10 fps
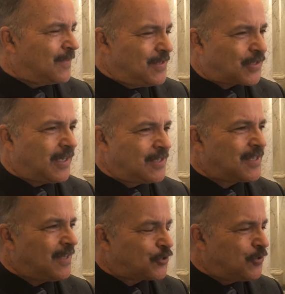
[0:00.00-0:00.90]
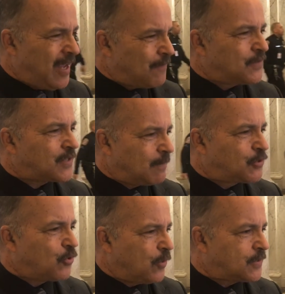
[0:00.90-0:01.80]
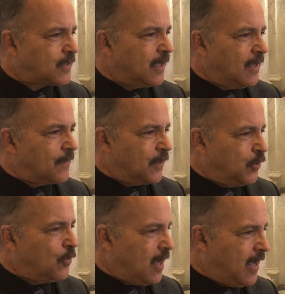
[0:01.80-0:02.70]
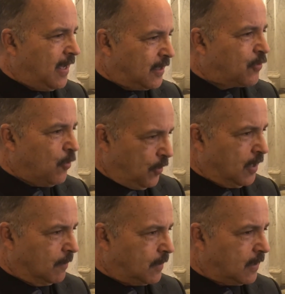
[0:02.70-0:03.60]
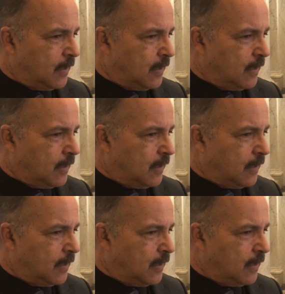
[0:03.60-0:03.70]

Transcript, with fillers: These kids should have the same choice that you and I had growing up.